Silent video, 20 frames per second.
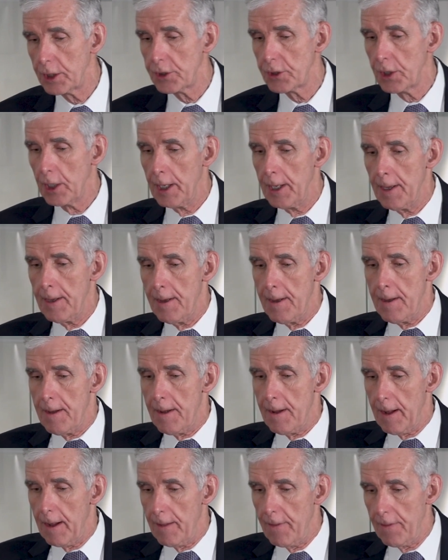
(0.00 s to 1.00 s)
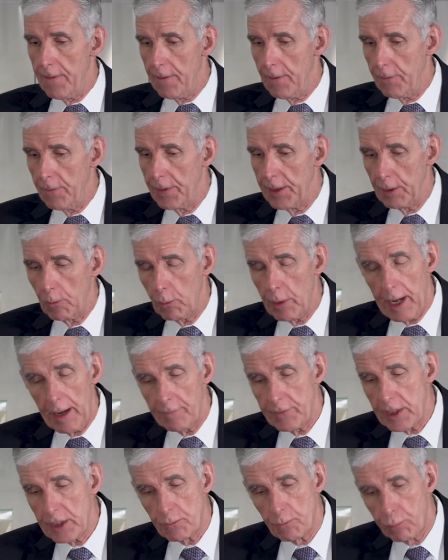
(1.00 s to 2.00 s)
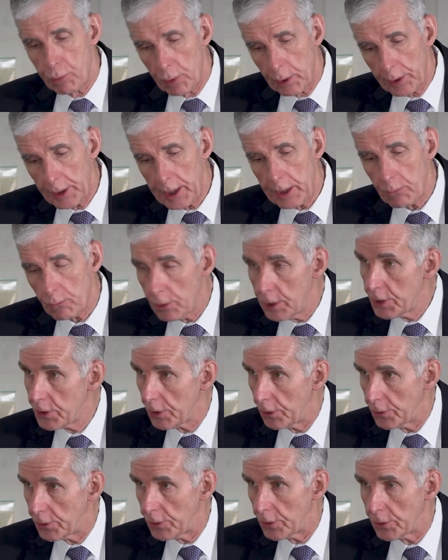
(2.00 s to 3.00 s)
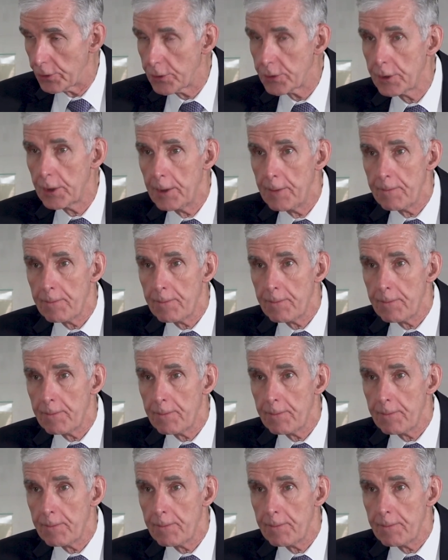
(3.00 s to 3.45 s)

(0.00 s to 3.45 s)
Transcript: is that we have these brilliant researchers,